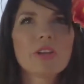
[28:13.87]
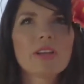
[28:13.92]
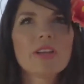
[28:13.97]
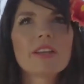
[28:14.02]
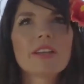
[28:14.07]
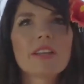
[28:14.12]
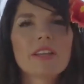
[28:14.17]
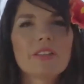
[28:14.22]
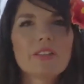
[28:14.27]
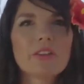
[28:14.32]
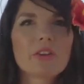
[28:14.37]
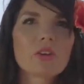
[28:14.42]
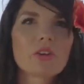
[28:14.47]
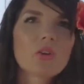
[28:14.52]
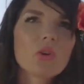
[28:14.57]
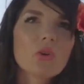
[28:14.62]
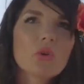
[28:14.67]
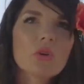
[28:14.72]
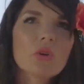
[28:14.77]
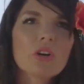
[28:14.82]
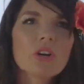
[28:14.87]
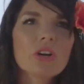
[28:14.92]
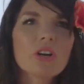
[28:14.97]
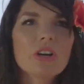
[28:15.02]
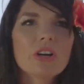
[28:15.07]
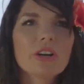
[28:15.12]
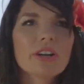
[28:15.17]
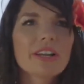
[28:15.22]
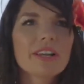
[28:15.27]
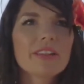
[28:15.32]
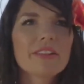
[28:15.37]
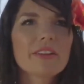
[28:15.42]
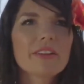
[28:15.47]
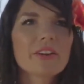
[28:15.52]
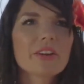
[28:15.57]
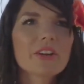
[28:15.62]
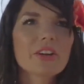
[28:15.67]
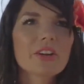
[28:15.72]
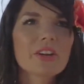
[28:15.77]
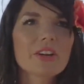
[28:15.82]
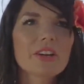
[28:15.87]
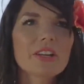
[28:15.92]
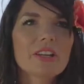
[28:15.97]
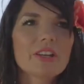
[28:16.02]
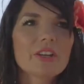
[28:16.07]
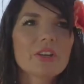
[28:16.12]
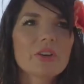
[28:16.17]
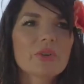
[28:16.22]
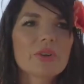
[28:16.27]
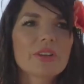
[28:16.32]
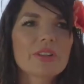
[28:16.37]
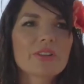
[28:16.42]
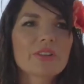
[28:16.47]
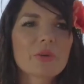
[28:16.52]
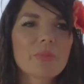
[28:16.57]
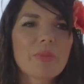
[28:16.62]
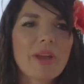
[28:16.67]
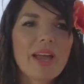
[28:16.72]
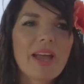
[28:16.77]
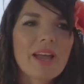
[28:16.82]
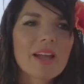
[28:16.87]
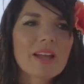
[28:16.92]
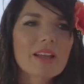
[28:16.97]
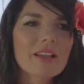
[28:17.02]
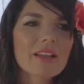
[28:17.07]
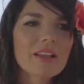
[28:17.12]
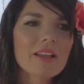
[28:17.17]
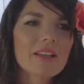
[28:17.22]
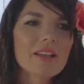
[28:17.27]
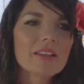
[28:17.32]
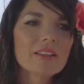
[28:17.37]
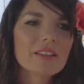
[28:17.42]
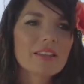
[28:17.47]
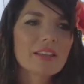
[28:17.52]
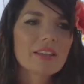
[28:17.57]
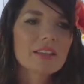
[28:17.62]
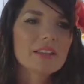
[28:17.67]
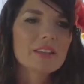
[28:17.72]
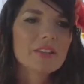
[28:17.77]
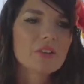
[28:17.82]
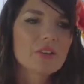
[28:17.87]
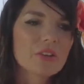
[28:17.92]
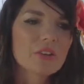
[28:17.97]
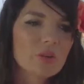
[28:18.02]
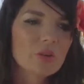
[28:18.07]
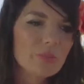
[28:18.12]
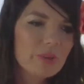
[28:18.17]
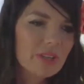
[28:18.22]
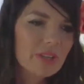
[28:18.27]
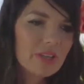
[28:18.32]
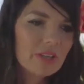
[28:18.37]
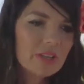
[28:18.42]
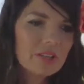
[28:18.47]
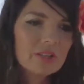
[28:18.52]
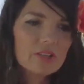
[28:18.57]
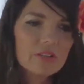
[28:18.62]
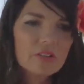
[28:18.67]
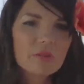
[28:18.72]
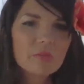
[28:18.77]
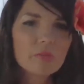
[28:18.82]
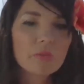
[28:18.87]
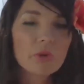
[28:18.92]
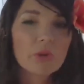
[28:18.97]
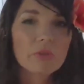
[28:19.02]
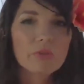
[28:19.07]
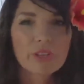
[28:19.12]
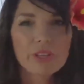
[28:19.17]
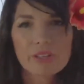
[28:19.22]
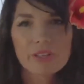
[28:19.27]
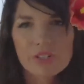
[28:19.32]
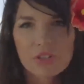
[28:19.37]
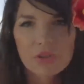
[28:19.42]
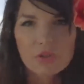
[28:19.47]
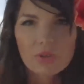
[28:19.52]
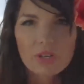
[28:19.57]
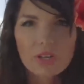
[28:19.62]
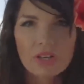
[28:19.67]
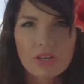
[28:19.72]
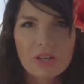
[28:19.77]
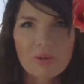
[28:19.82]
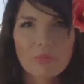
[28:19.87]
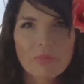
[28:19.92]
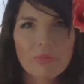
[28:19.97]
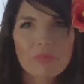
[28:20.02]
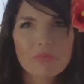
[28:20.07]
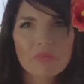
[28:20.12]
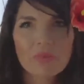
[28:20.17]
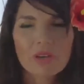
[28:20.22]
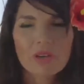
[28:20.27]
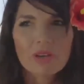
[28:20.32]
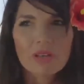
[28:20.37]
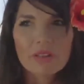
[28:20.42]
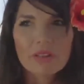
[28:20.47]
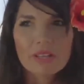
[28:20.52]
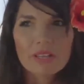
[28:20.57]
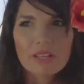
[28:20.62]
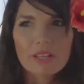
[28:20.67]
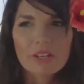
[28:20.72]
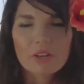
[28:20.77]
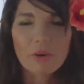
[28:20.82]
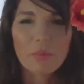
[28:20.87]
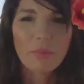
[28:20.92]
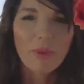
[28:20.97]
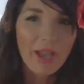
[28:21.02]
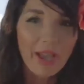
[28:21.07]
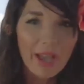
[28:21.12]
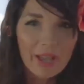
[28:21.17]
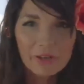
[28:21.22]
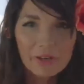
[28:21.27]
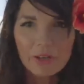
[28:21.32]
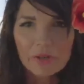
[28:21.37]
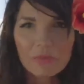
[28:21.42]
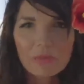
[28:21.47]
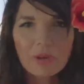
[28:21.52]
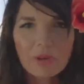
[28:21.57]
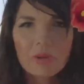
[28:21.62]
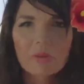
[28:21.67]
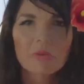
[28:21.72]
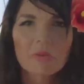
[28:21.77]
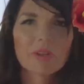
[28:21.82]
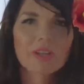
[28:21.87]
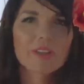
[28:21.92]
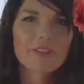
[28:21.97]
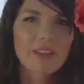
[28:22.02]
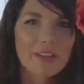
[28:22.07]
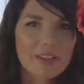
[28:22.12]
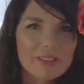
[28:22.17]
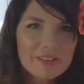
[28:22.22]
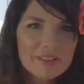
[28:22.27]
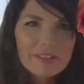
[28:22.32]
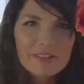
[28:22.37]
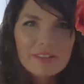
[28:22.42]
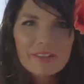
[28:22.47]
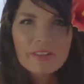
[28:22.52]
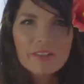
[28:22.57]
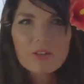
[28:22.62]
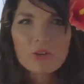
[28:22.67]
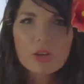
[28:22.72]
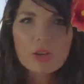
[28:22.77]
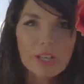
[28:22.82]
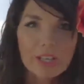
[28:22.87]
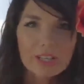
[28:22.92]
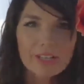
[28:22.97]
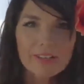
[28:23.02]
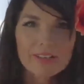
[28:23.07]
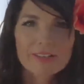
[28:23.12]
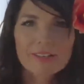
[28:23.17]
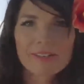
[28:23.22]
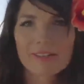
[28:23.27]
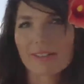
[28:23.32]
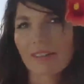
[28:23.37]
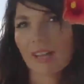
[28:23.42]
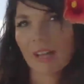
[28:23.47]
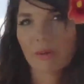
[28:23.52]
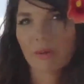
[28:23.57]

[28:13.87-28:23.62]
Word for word: in their core and their you know in their back then they're going to be moving into a, a like you know pattern probably that's crooked i would